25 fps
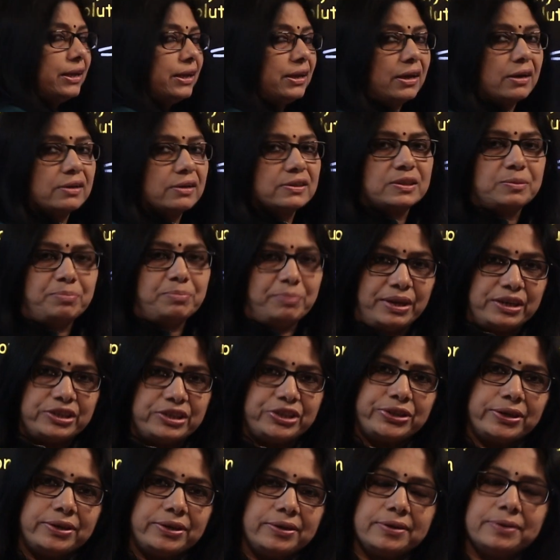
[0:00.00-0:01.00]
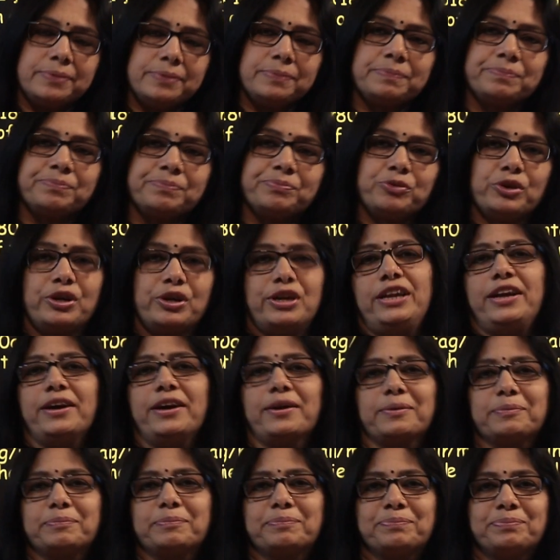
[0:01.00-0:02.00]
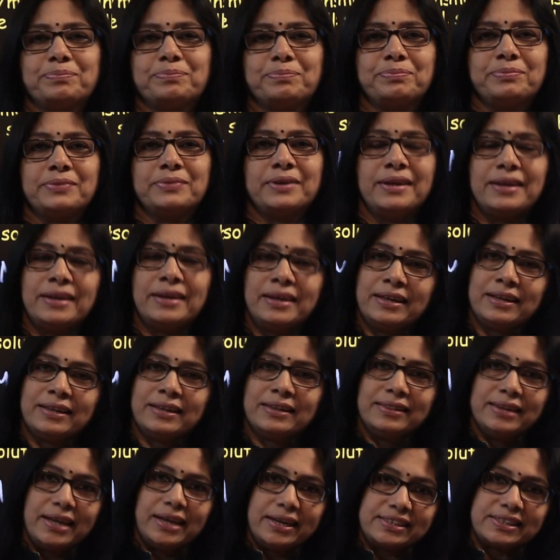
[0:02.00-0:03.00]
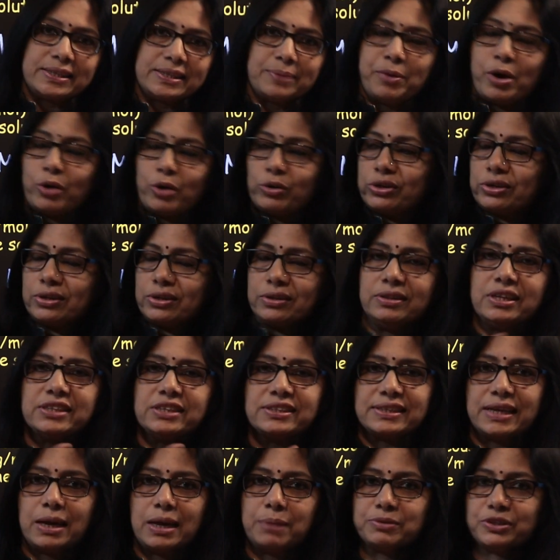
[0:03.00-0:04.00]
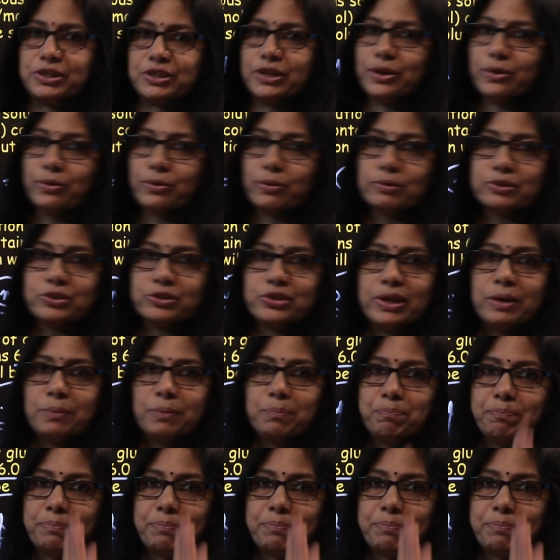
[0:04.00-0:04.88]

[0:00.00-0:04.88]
areas mentioned. Clear? That's about this MCQ question